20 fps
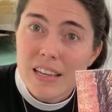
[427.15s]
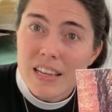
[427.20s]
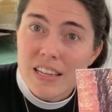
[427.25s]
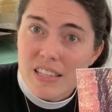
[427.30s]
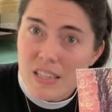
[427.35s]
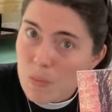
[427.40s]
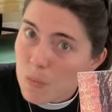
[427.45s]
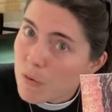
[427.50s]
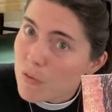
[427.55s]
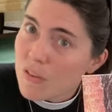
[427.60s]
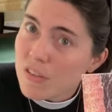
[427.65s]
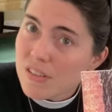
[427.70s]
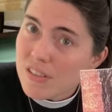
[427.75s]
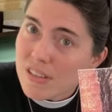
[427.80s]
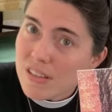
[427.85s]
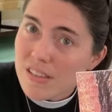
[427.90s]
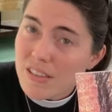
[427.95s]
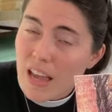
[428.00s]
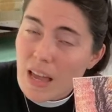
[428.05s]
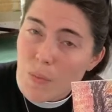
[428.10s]
Some of his
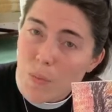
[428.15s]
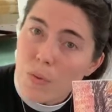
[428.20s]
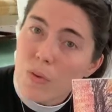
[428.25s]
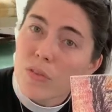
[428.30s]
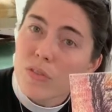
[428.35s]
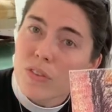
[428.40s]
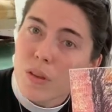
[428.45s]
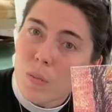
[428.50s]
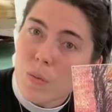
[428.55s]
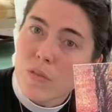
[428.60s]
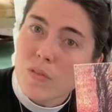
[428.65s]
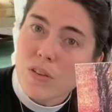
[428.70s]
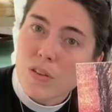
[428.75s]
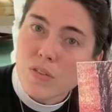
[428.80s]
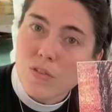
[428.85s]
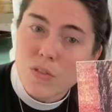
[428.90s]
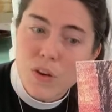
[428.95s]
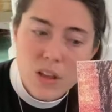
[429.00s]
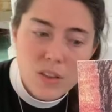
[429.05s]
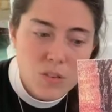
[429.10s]
disciples, some of
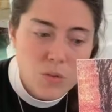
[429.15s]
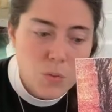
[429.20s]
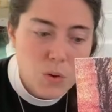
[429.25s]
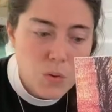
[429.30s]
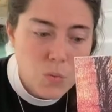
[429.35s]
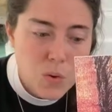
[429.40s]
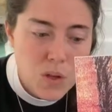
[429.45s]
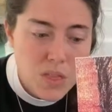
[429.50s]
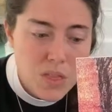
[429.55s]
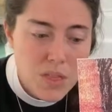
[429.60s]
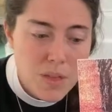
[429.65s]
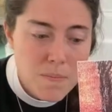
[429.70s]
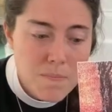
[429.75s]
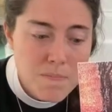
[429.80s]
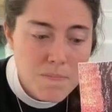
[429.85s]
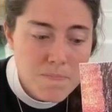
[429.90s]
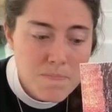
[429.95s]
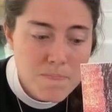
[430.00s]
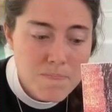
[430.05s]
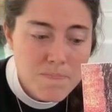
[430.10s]
his friends went with
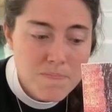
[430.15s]
them.